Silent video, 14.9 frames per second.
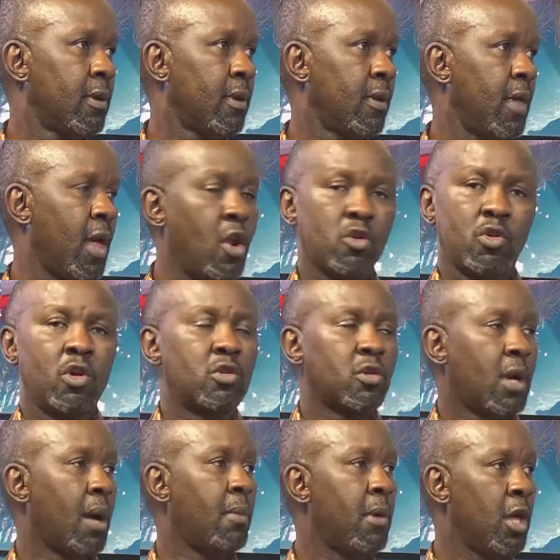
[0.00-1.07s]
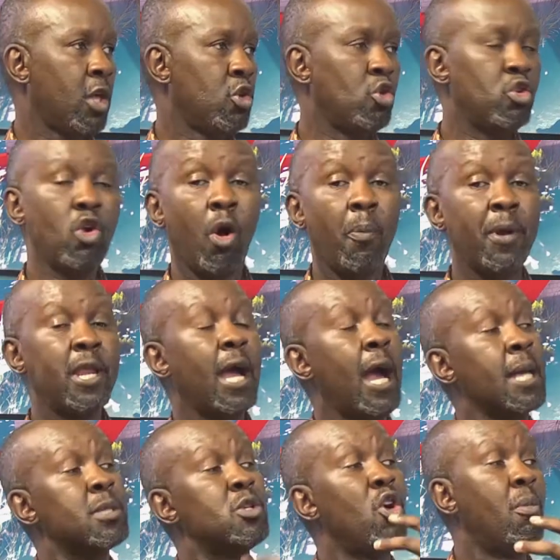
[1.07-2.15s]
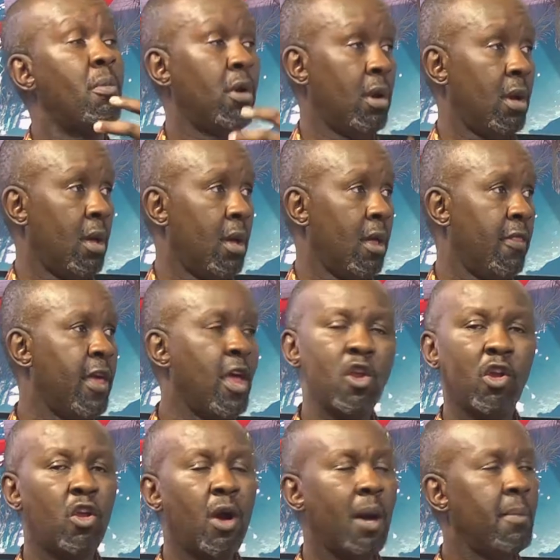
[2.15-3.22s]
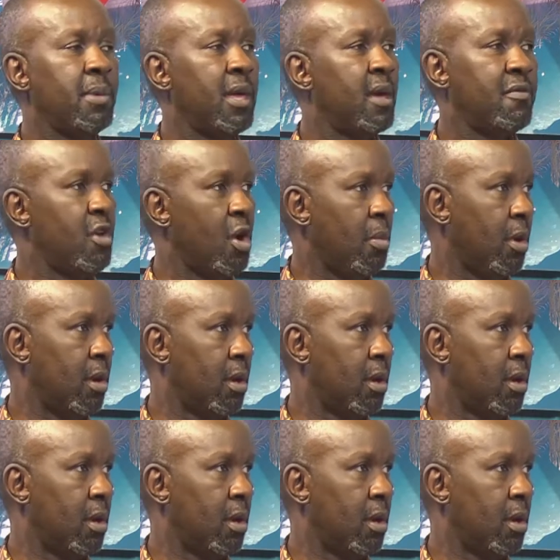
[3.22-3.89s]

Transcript: They're not going to come. Yes. You're opening as normal. They no longer behave normal.